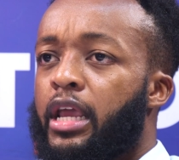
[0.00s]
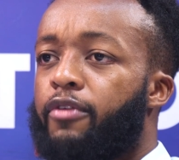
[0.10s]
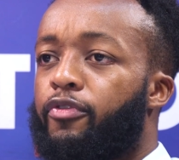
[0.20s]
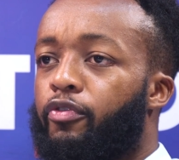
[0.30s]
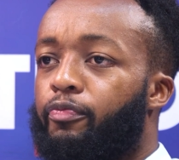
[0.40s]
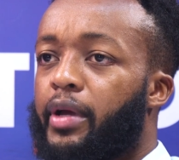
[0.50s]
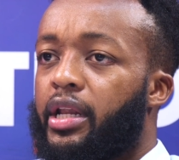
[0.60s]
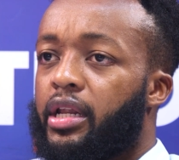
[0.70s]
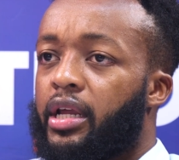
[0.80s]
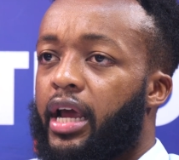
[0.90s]
If you've
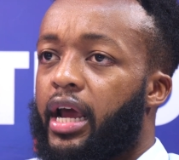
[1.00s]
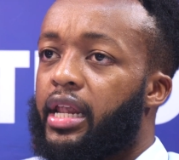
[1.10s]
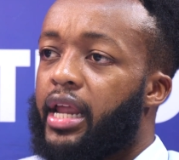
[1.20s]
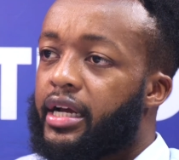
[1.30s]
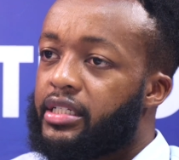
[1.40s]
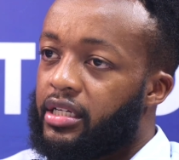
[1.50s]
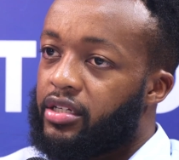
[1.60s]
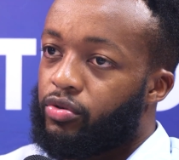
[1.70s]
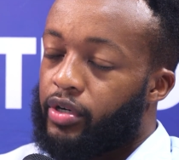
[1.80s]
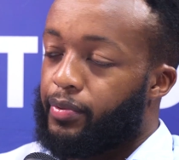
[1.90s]
been elected
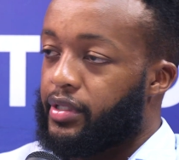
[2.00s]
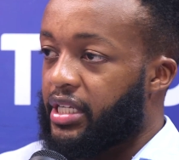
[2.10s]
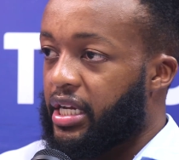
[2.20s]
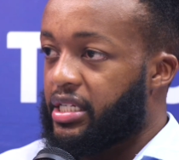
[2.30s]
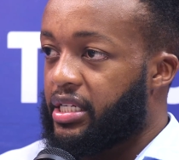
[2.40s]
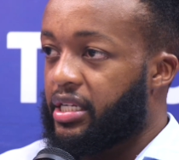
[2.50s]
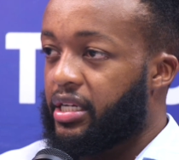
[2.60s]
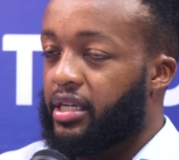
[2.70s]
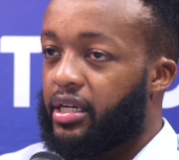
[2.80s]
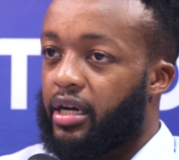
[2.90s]
to represent
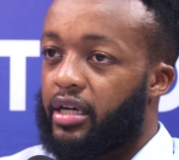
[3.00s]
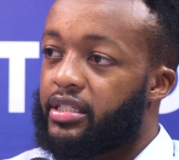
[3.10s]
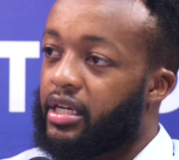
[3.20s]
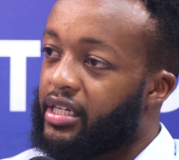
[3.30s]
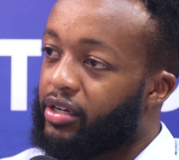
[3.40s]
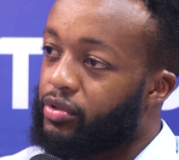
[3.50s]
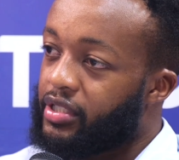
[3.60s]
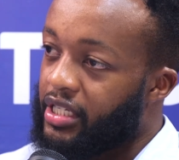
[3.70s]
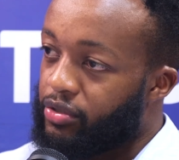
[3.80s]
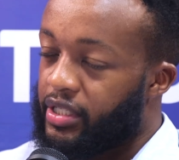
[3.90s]
a certain
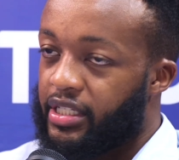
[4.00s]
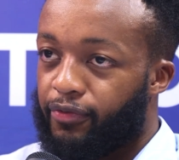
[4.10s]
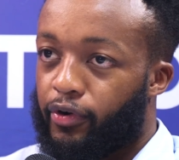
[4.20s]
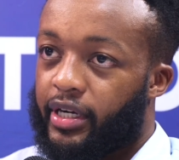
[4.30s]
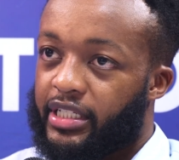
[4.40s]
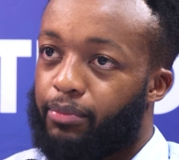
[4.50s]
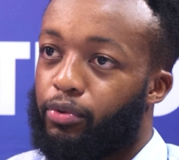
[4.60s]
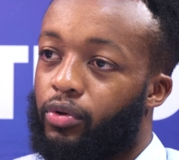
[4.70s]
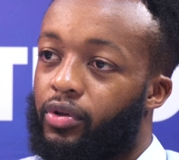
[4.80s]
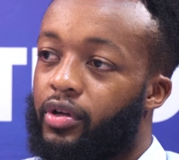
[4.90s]
constituency, for example,